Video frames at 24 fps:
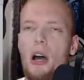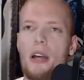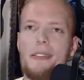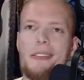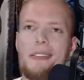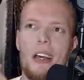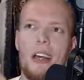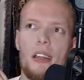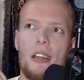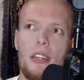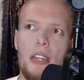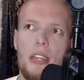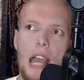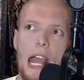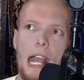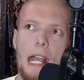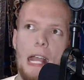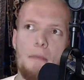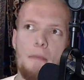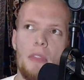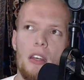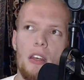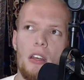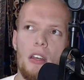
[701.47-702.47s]
a game
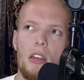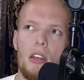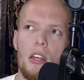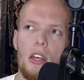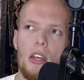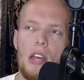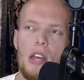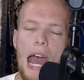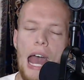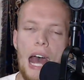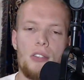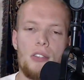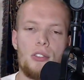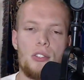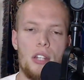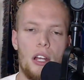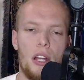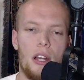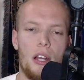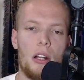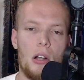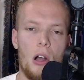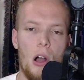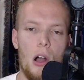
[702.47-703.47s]
as
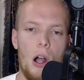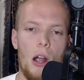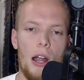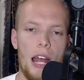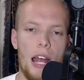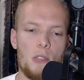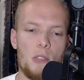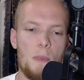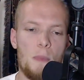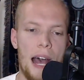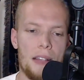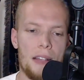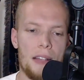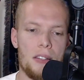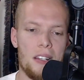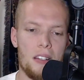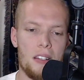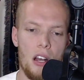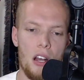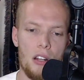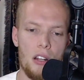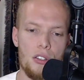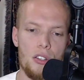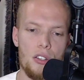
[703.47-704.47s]
Derek Carr has passing
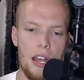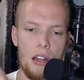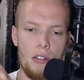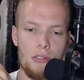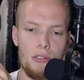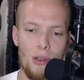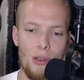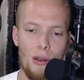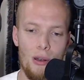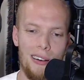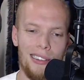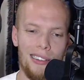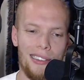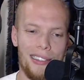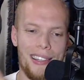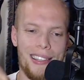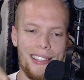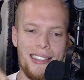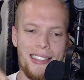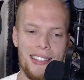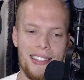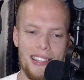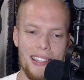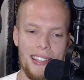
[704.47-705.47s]
touchdowns on the
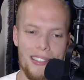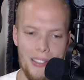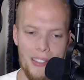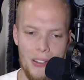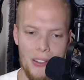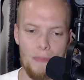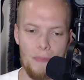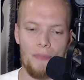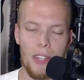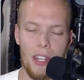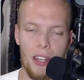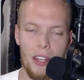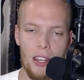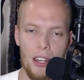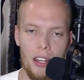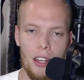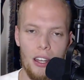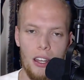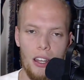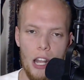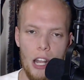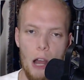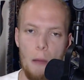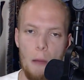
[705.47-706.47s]
season.
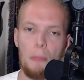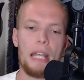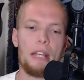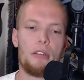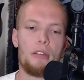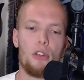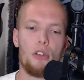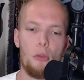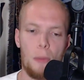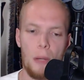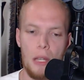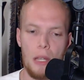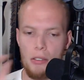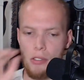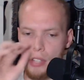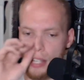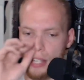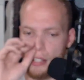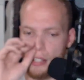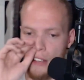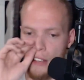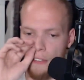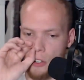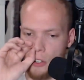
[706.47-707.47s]
Now, Blake Groupie,
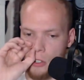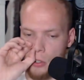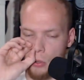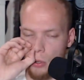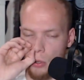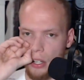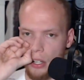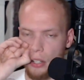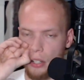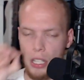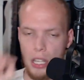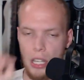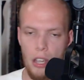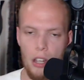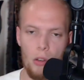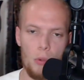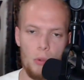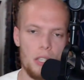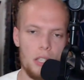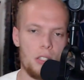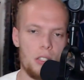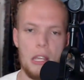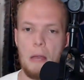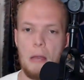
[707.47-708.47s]
16 for 20 on the year.
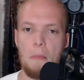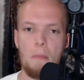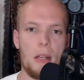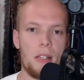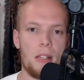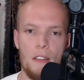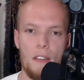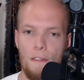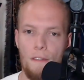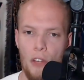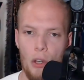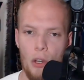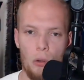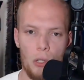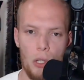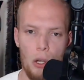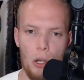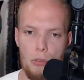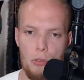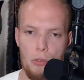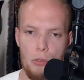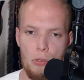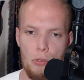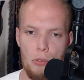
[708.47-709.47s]
We see him missing field
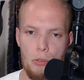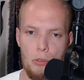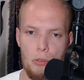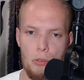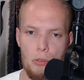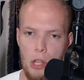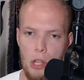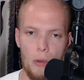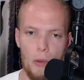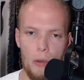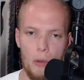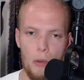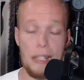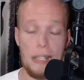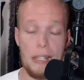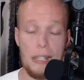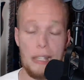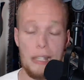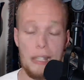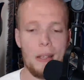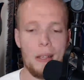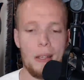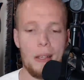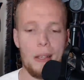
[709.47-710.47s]
goals, though. He's got a missed kick
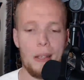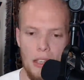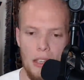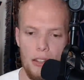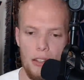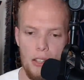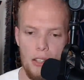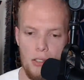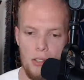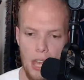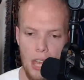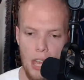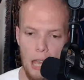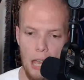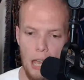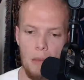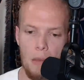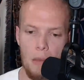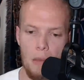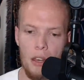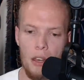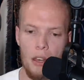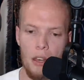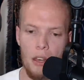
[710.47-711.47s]
in this game.
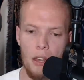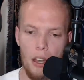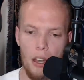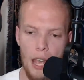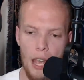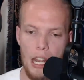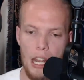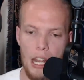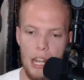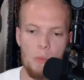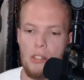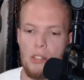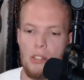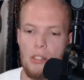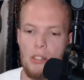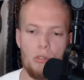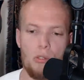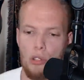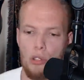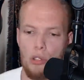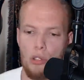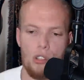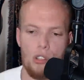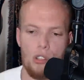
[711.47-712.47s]
And his misses are just
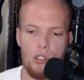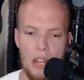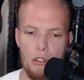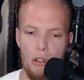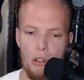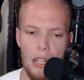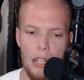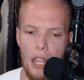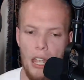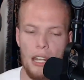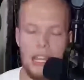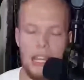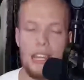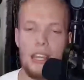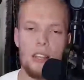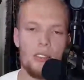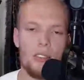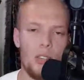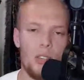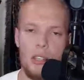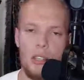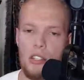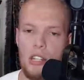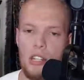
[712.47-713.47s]
so major. Again, he is
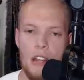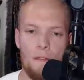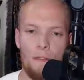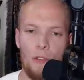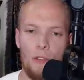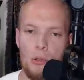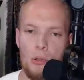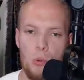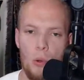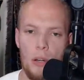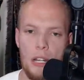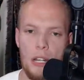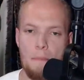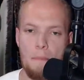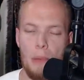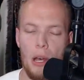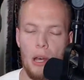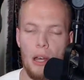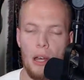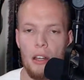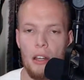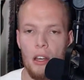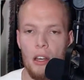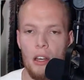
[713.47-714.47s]
16 for 20,
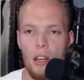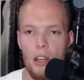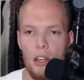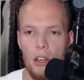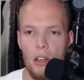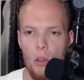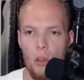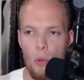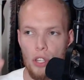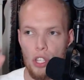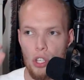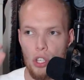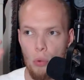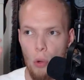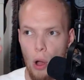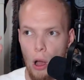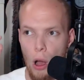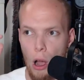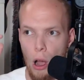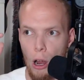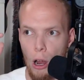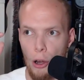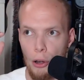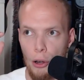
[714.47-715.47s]
but when you
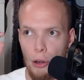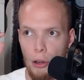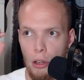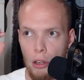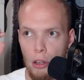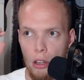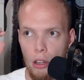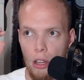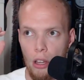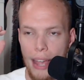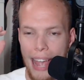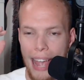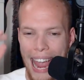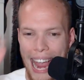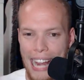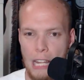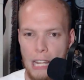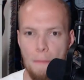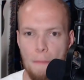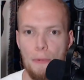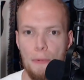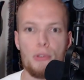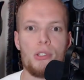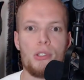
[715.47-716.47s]
are
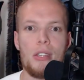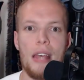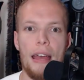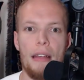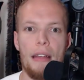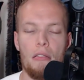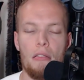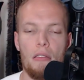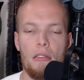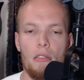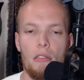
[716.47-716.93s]
80%